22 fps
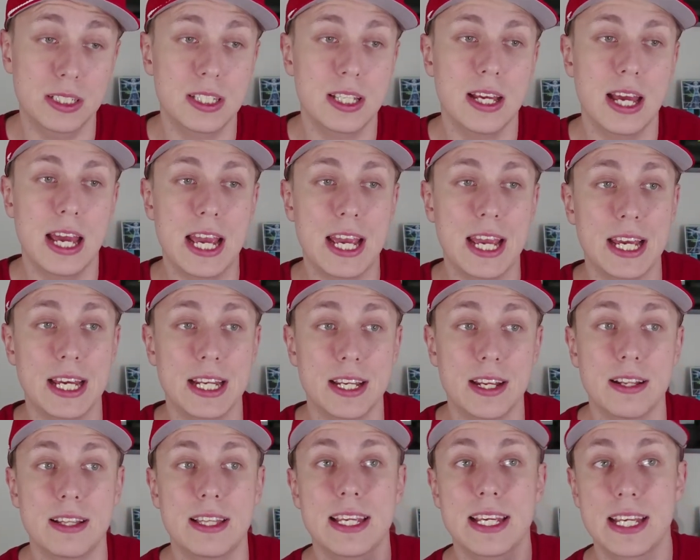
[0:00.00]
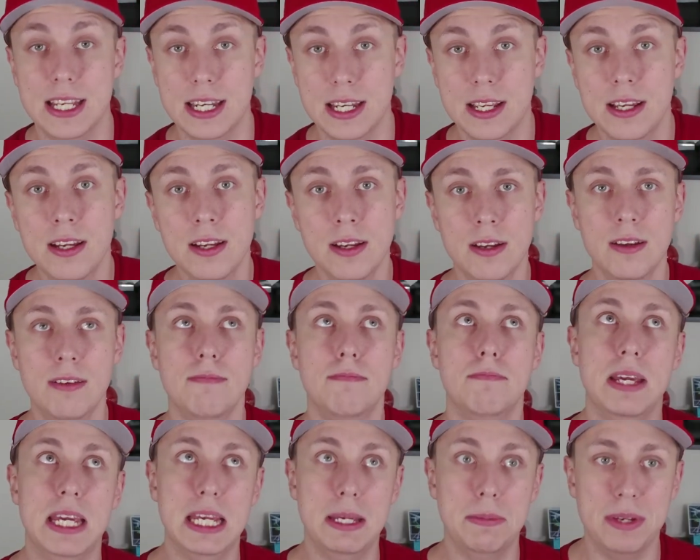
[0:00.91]
and then
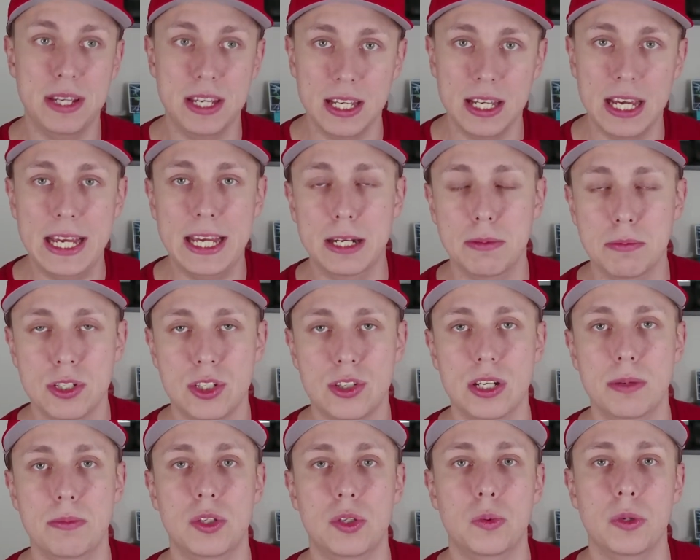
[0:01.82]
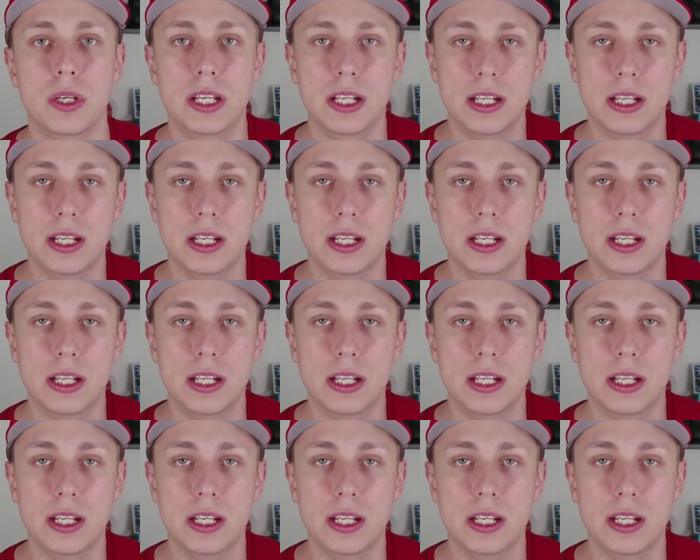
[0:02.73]
maybe Atom Stream Suite,